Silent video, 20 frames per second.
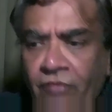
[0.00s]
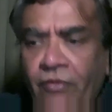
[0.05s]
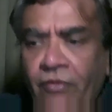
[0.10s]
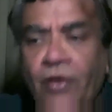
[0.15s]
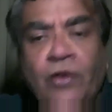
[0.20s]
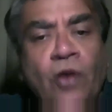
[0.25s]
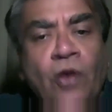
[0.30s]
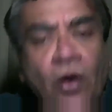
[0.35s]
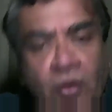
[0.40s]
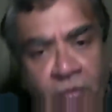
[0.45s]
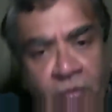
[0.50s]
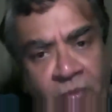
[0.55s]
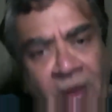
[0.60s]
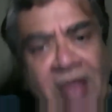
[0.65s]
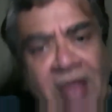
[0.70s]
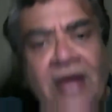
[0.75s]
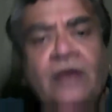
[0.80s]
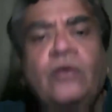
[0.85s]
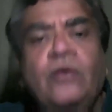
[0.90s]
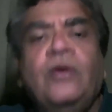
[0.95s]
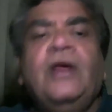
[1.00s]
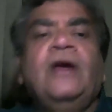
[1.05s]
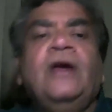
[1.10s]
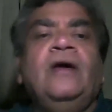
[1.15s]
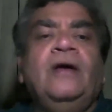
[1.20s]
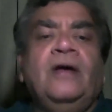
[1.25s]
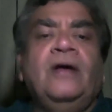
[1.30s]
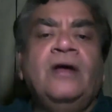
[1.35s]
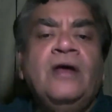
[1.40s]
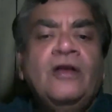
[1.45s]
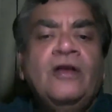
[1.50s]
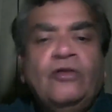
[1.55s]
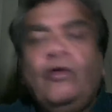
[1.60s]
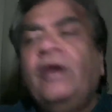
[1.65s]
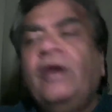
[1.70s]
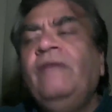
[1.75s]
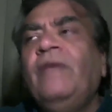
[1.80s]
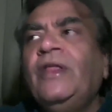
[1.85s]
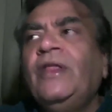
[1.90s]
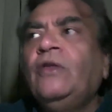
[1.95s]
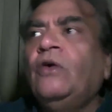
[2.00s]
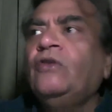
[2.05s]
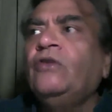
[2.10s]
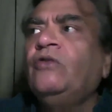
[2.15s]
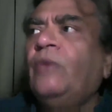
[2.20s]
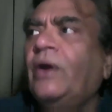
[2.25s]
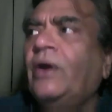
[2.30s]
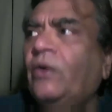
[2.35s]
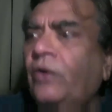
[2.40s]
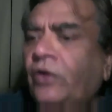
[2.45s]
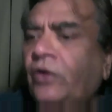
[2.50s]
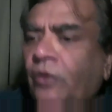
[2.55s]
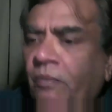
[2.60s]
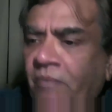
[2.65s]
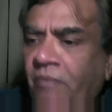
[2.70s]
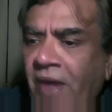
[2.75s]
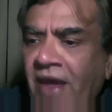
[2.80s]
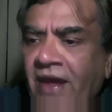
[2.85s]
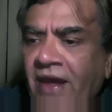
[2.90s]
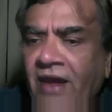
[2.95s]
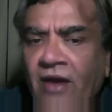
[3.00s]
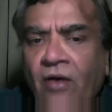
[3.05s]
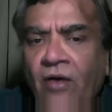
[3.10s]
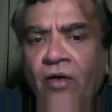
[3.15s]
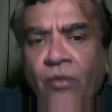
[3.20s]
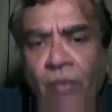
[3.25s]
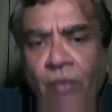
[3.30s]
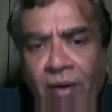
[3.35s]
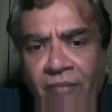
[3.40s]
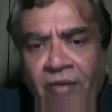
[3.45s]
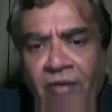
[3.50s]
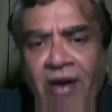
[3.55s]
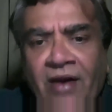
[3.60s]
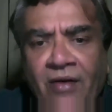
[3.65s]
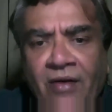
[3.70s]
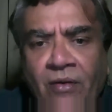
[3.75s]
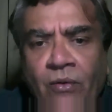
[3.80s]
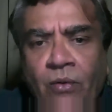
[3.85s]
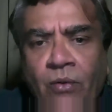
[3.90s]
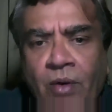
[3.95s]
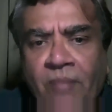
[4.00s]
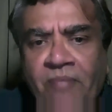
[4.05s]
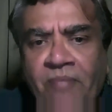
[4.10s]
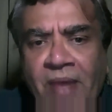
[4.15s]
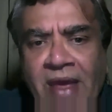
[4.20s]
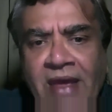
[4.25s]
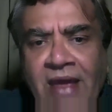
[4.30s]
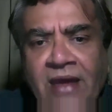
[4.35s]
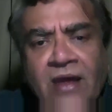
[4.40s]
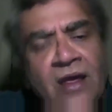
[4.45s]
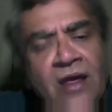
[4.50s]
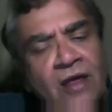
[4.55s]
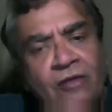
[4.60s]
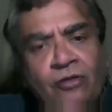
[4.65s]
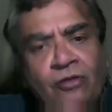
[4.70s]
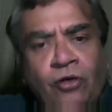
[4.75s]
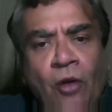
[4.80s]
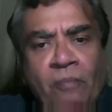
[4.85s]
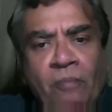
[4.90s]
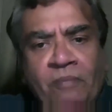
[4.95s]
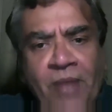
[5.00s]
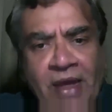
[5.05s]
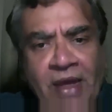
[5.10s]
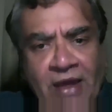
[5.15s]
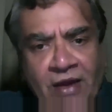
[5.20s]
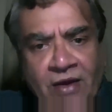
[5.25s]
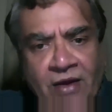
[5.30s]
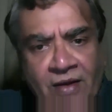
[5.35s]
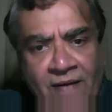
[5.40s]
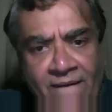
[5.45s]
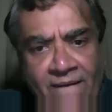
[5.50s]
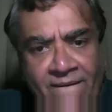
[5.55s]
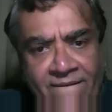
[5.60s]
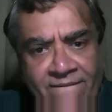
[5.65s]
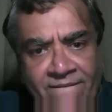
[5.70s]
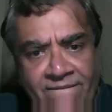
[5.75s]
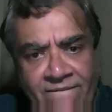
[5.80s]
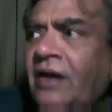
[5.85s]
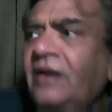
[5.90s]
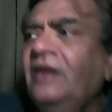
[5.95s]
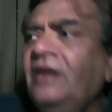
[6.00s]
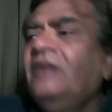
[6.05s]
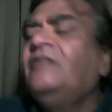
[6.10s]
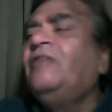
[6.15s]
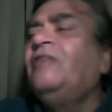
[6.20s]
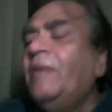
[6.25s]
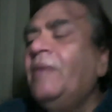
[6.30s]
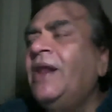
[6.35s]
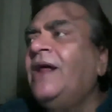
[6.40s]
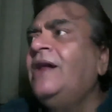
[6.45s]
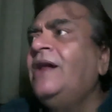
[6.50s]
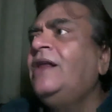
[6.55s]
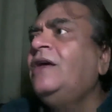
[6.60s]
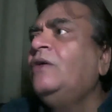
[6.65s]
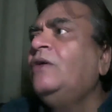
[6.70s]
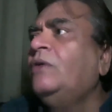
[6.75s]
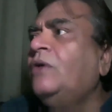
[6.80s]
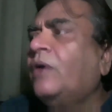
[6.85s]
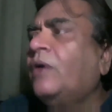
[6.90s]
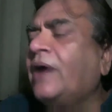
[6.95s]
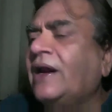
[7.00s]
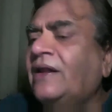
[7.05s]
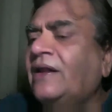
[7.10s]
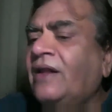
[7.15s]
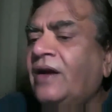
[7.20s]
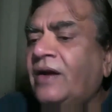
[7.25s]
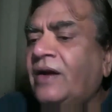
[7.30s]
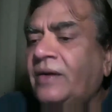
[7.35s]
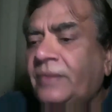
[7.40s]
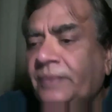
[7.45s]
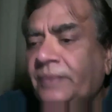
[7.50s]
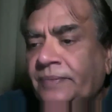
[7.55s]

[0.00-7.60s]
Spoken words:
not paying during. So even those who are going to pay or who are paying, stop paying. Similarly, you look at the